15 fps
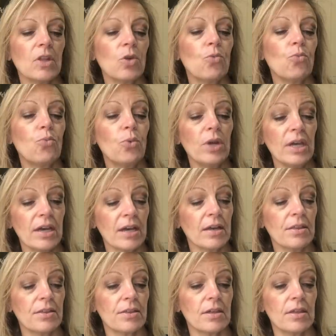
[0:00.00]

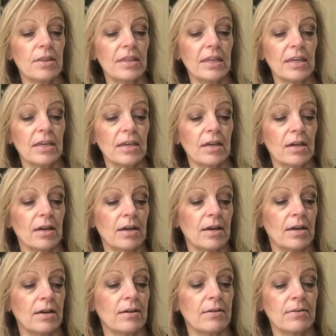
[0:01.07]
with the,
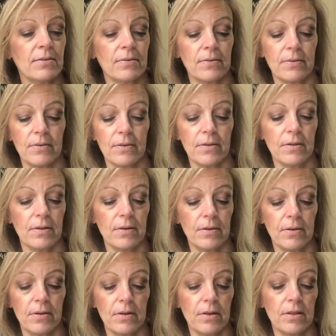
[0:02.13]
uh,
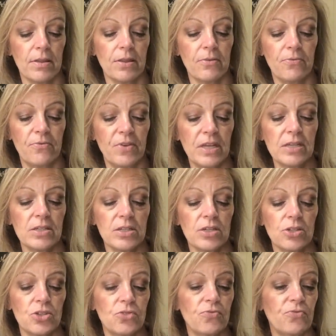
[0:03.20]
the
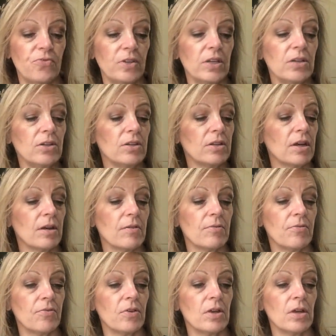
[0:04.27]
vintage feel
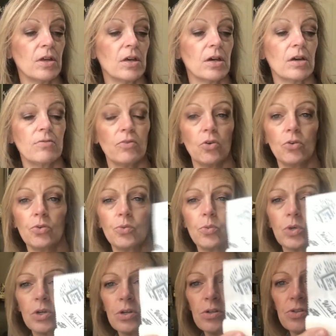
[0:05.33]
of of old
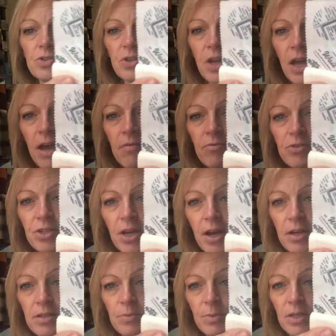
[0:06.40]
words and
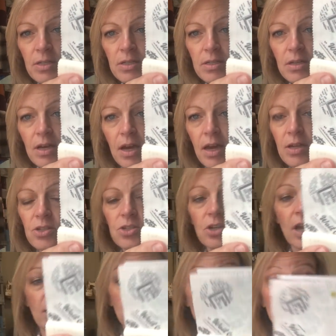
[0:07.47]
advertisements. I,
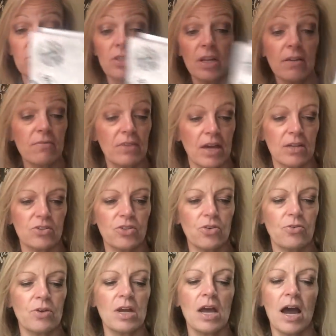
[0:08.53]
I just love that.
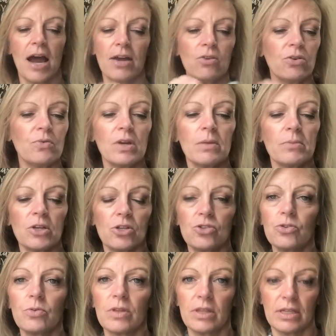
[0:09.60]
So I don't know what I'm gonna
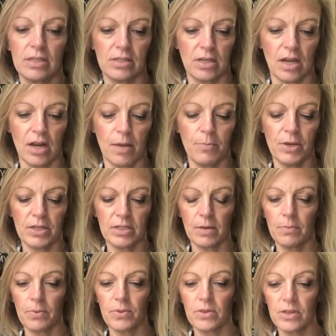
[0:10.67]
do with these yet. I picked
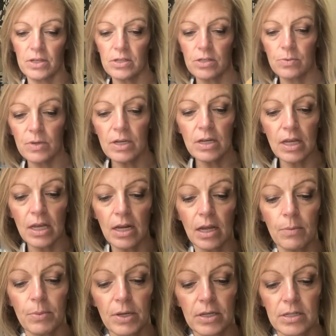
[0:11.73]
up this one and I
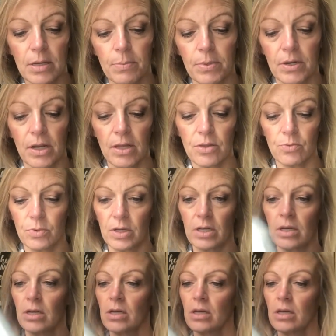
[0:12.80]
picked up another one.